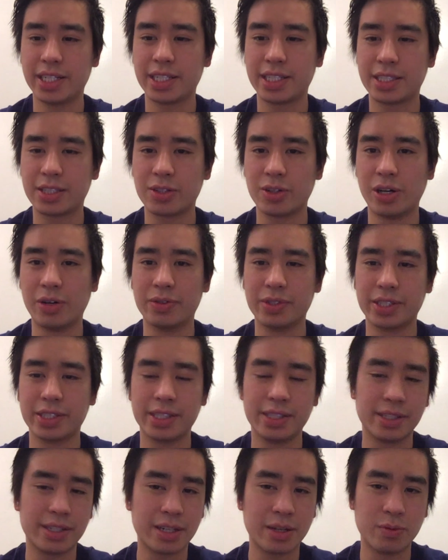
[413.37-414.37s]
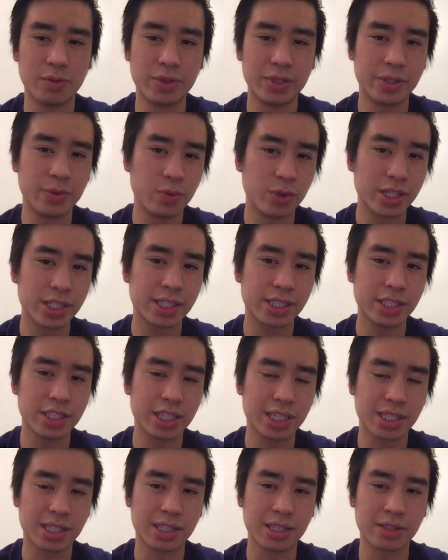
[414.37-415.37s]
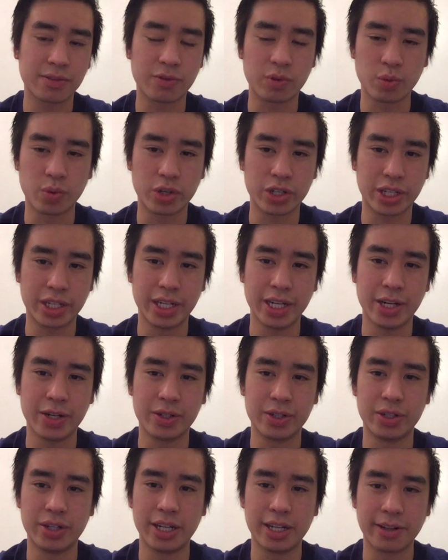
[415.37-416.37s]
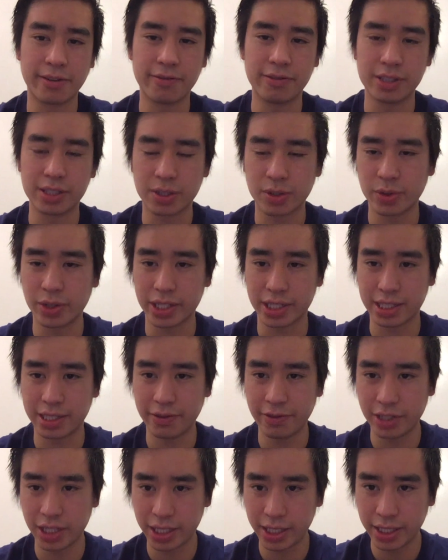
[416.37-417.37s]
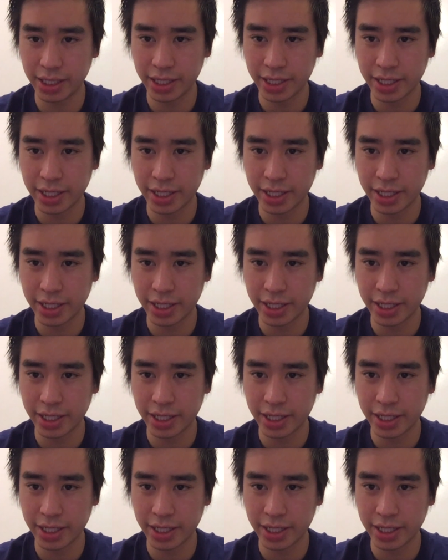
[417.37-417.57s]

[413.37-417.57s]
So I wouldn't suggest this for working out or any physical activity.